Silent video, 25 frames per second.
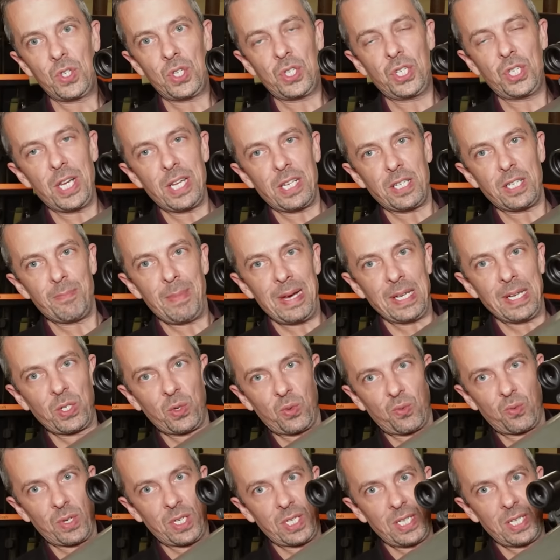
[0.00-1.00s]
sheet
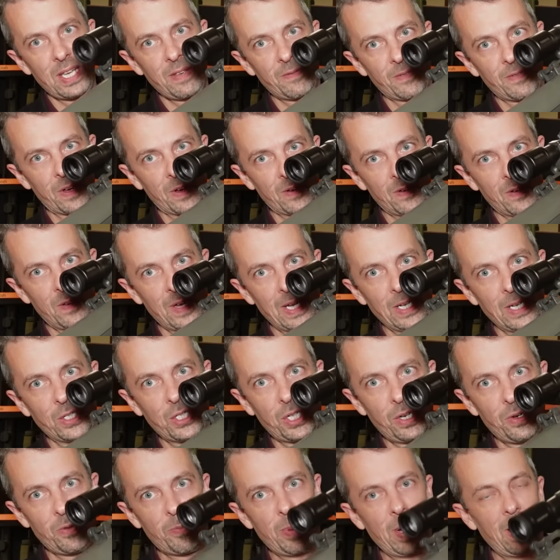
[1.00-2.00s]
metal receiver in
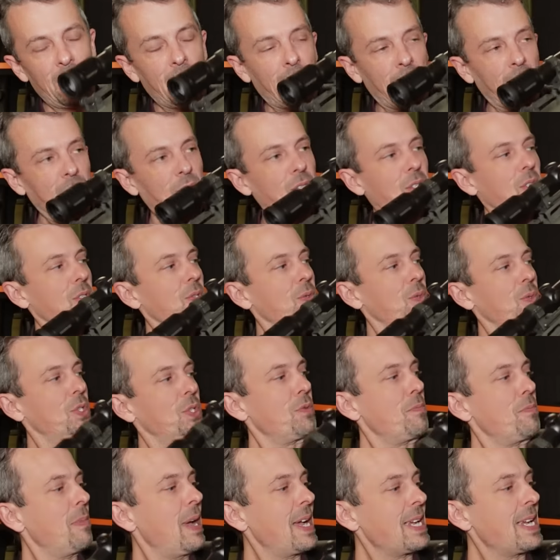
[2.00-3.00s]
two parts,
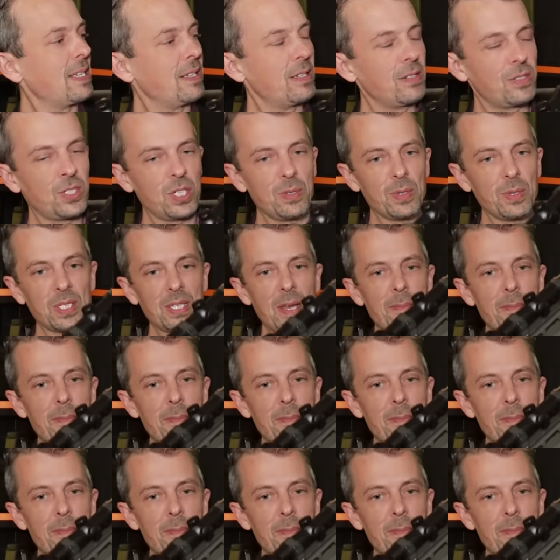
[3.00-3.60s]
two main, two